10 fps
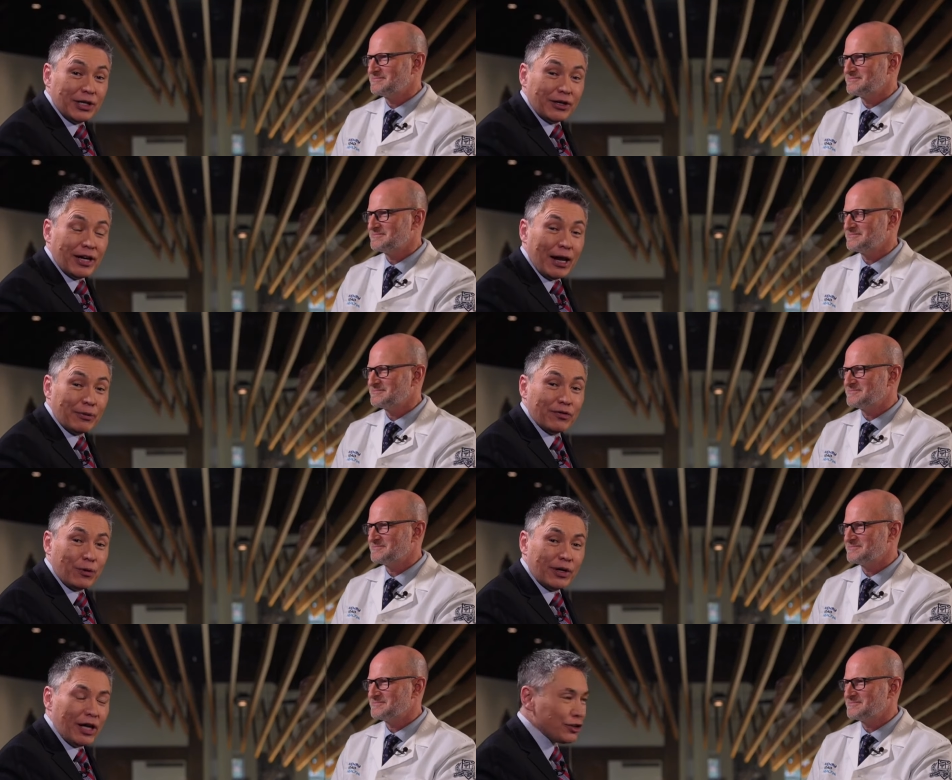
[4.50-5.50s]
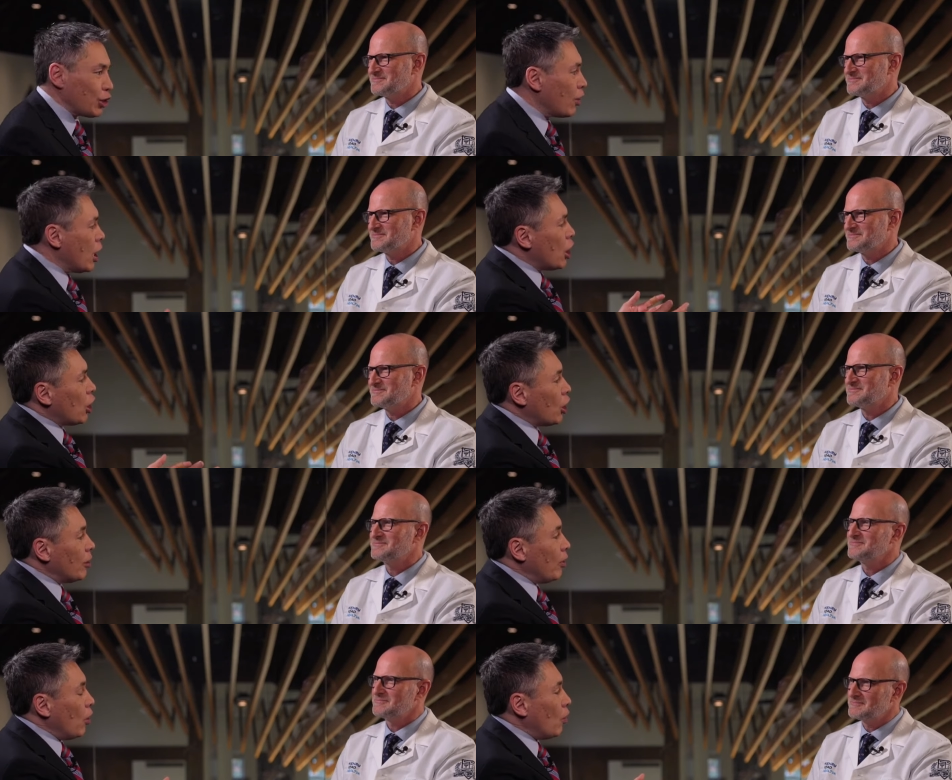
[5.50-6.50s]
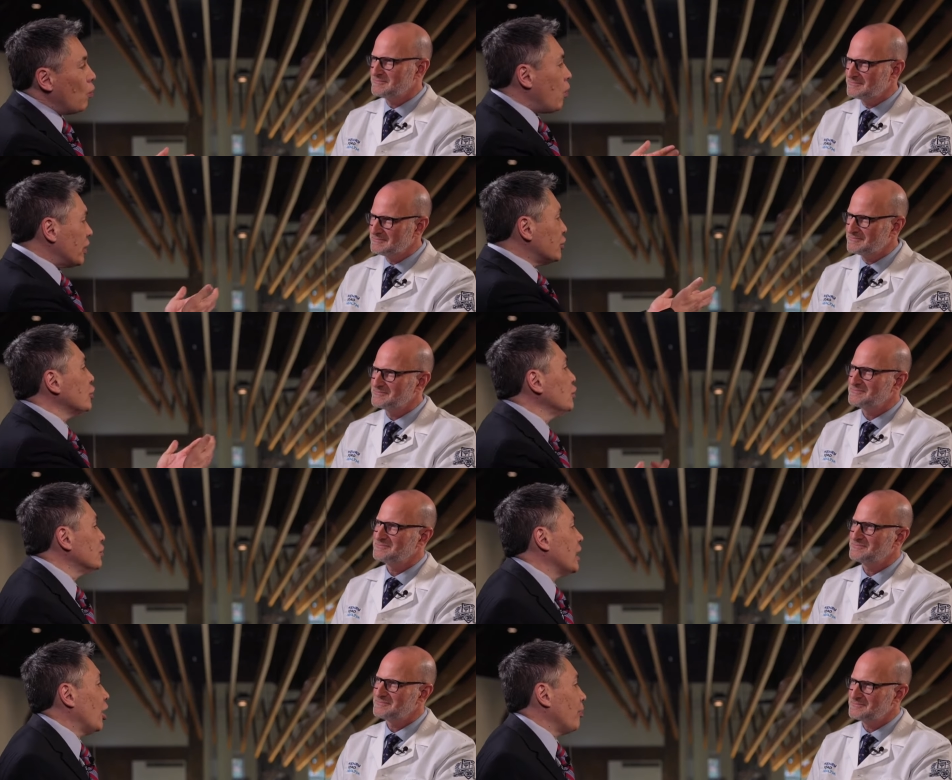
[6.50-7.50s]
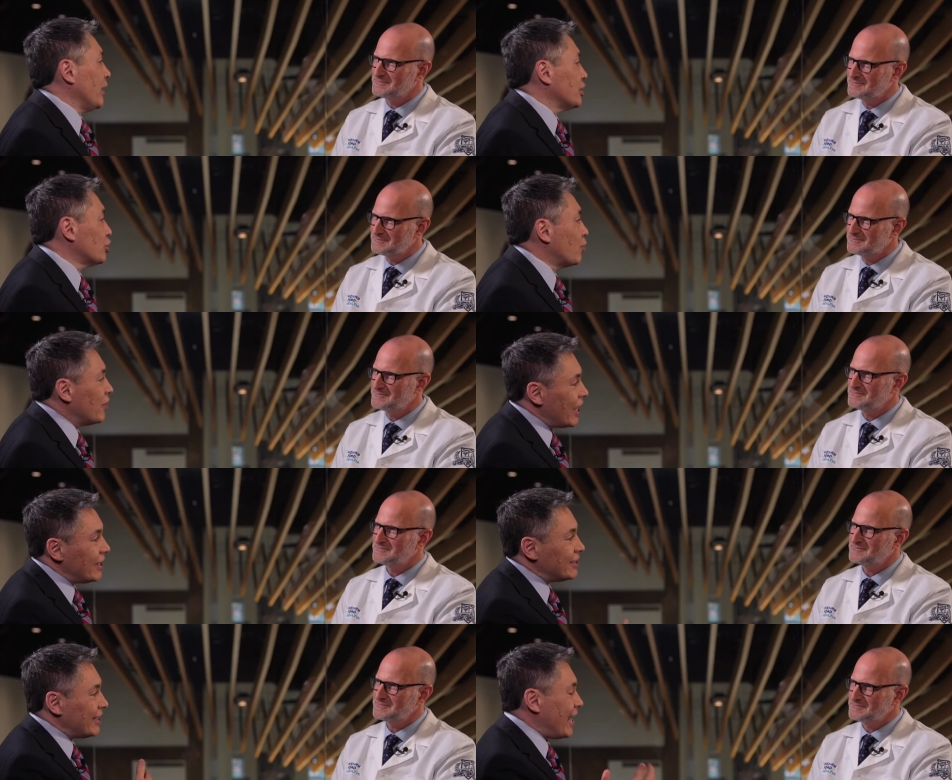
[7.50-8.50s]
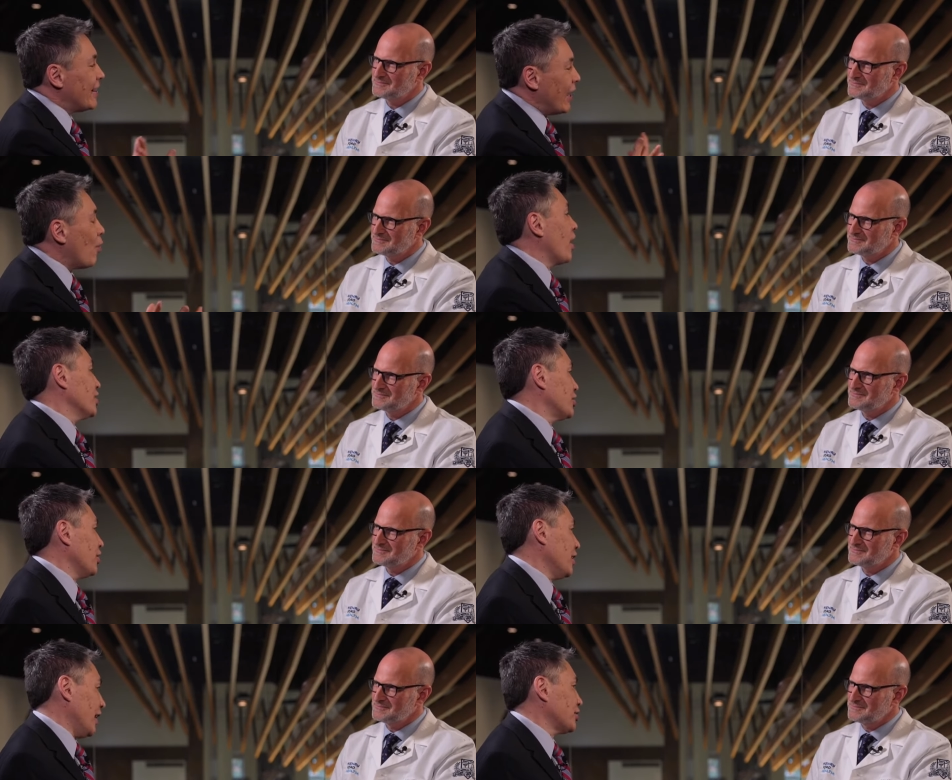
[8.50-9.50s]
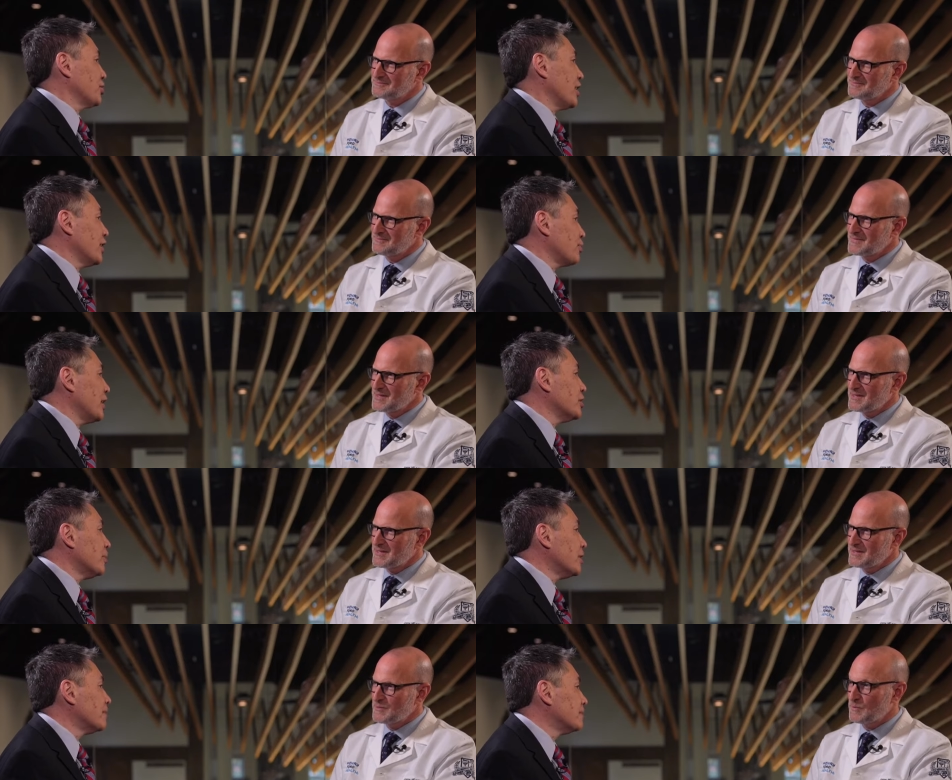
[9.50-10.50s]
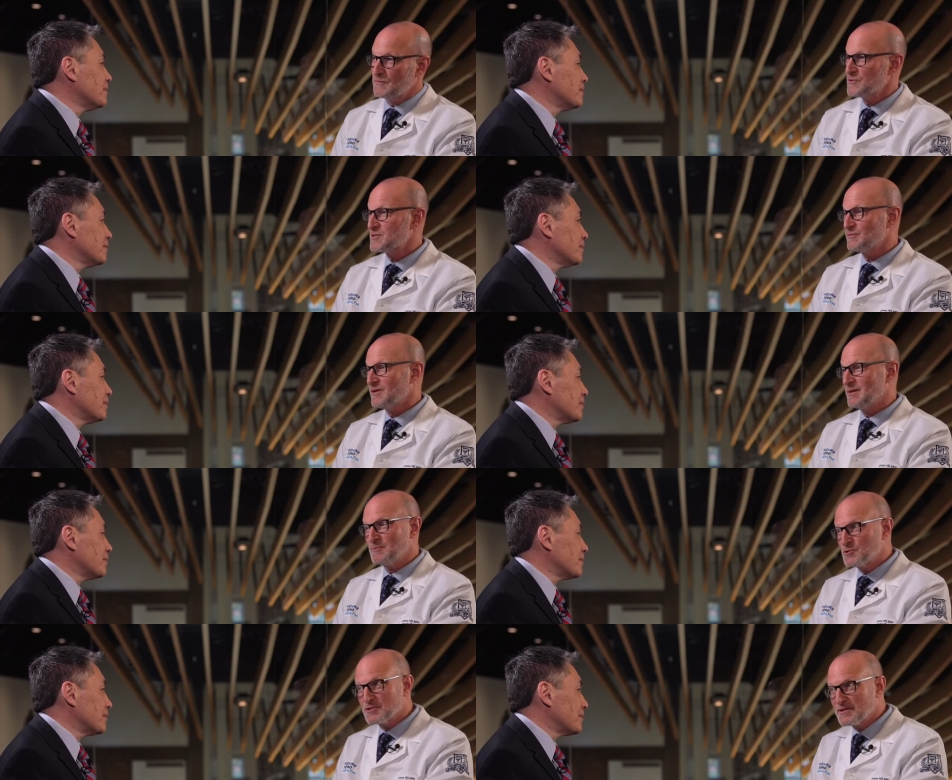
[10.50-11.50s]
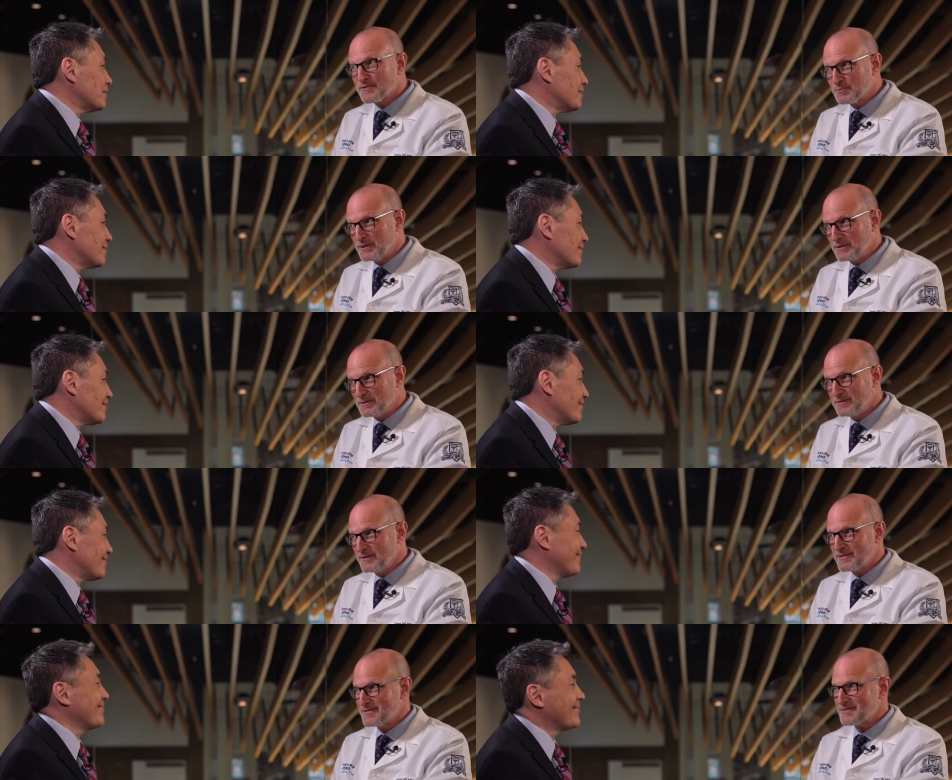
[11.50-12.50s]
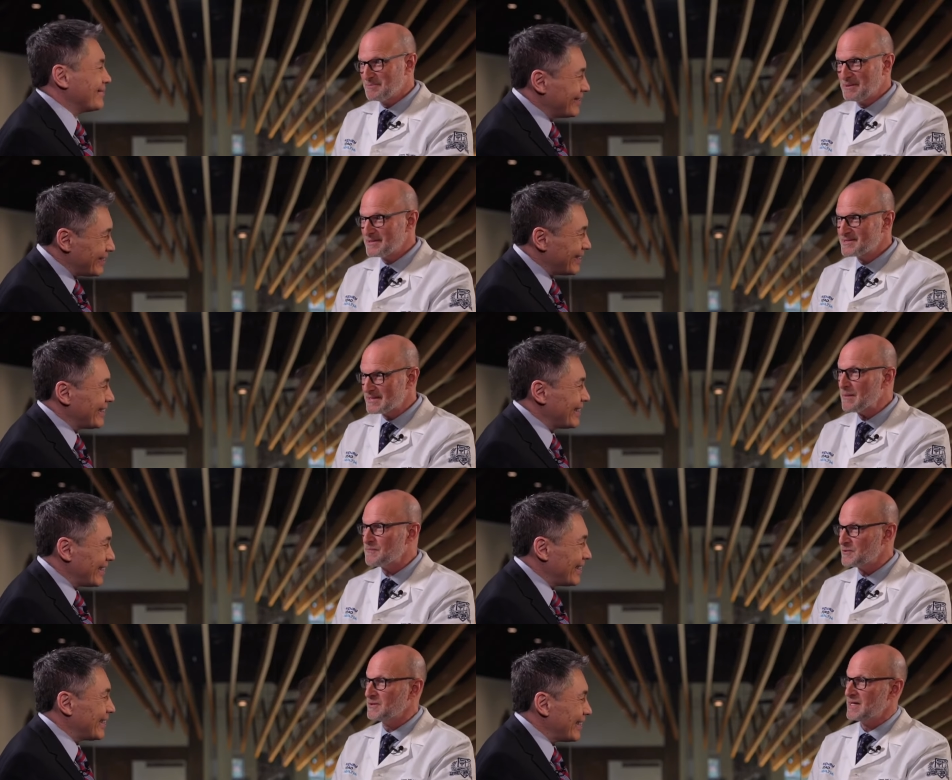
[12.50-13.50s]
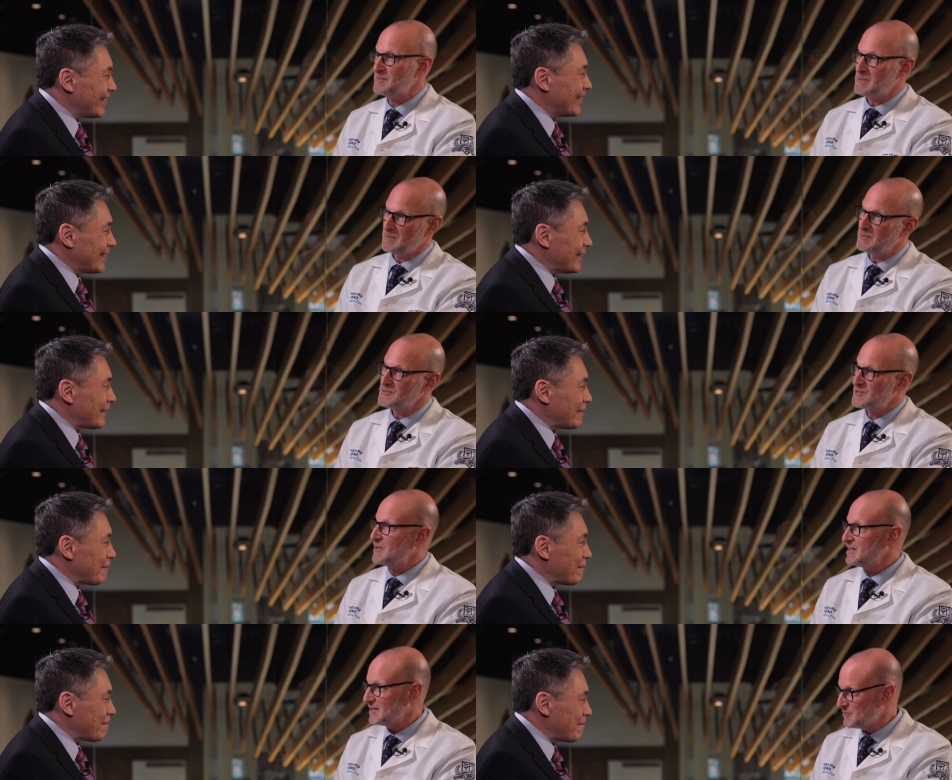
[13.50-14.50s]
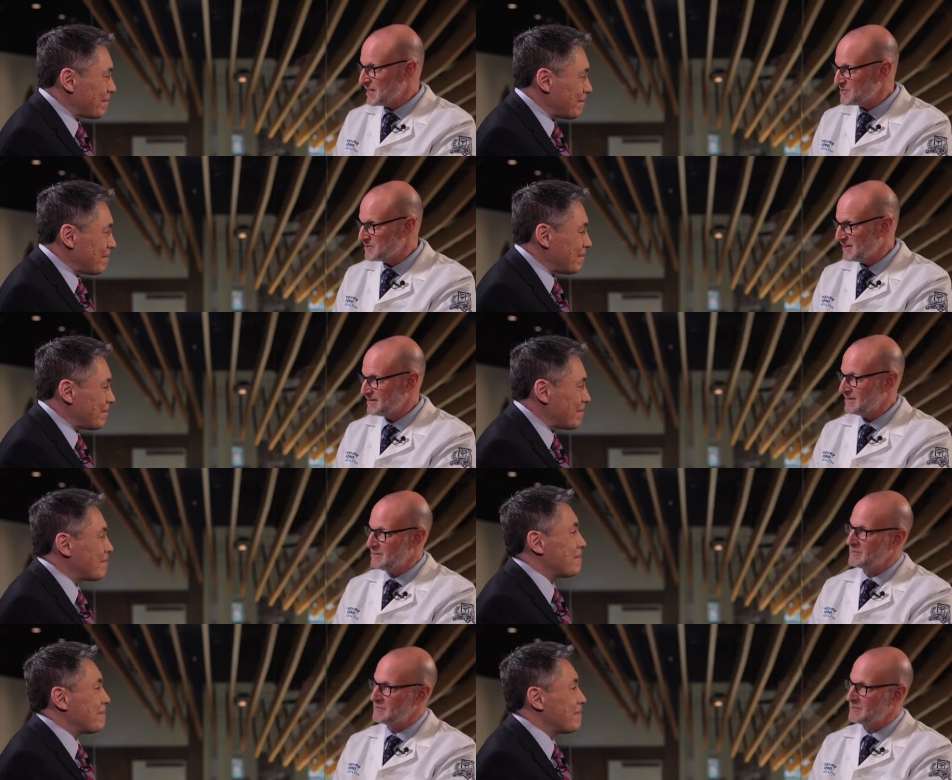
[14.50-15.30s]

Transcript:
Speaker 1: here at Henry Ford Health. So, Herb, what do you tell patients when they say they want to start an exercise regimen?
Speaker 2: Well, first of all, I'm usually thrilled. This is a big step for a lot of people, so I congratulate them.